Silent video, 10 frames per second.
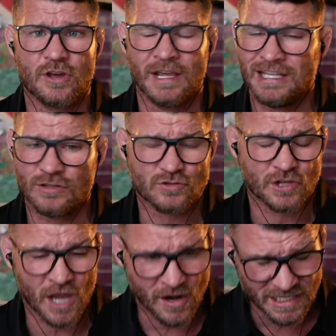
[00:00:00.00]
He doesn't
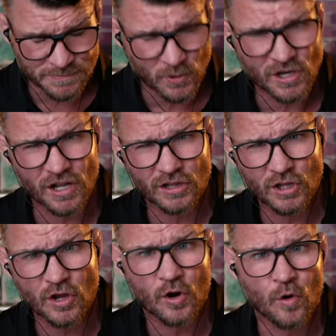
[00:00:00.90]
care. He's putting a
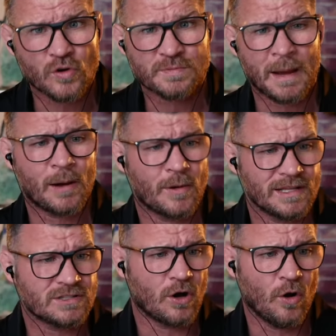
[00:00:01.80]
lot of horsepower
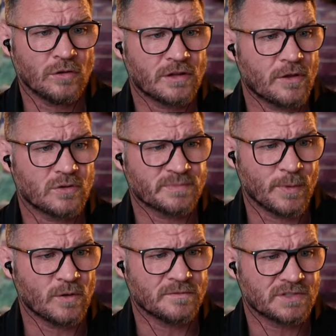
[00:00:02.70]
into all of those
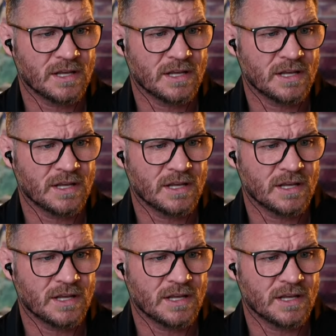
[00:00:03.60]
moves.